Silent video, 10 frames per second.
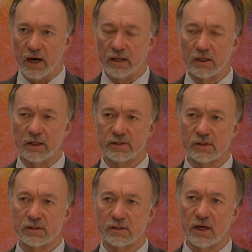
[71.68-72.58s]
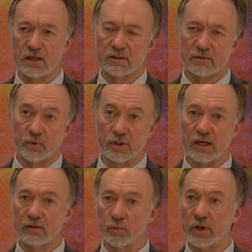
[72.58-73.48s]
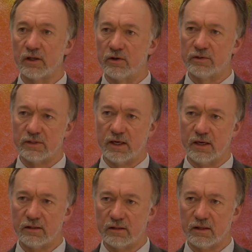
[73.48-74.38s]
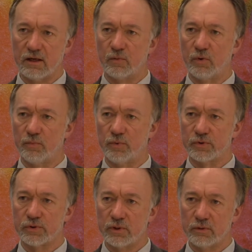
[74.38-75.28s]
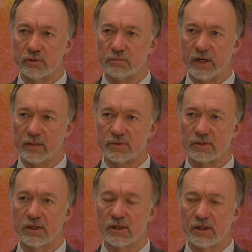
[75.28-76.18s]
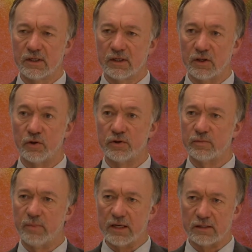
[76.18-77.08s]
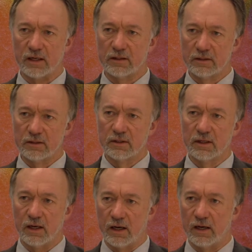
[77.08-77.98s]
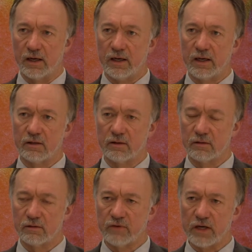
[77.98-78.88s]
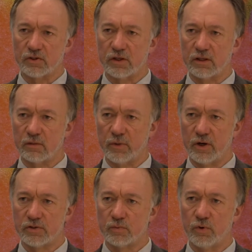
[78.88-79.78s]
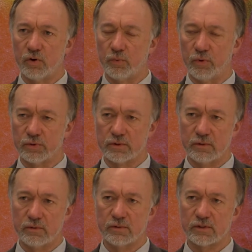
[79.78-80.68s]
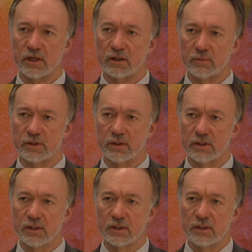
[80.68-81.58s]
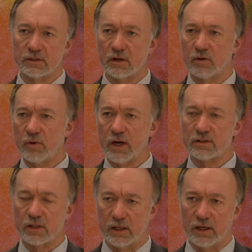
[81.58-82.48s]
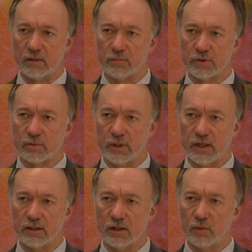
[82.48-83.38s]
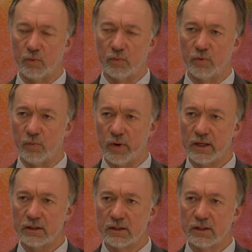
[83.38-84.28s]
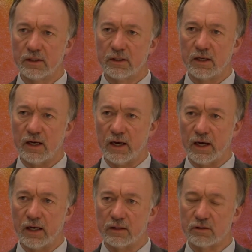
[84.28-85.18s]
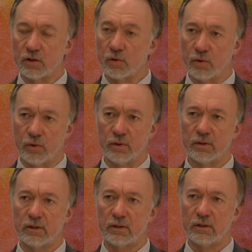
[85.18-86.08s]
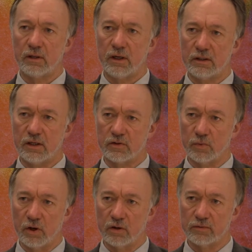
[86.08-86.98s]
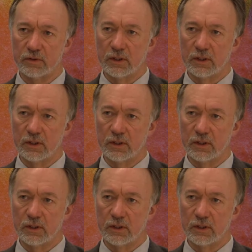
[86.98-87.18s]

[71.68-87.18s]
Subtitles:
and the lessons that were then relearned again at the end of World War II and perhaps learned better in fashioning the post-World War II settlement. So it creates a link between World War I and the core in Year 12.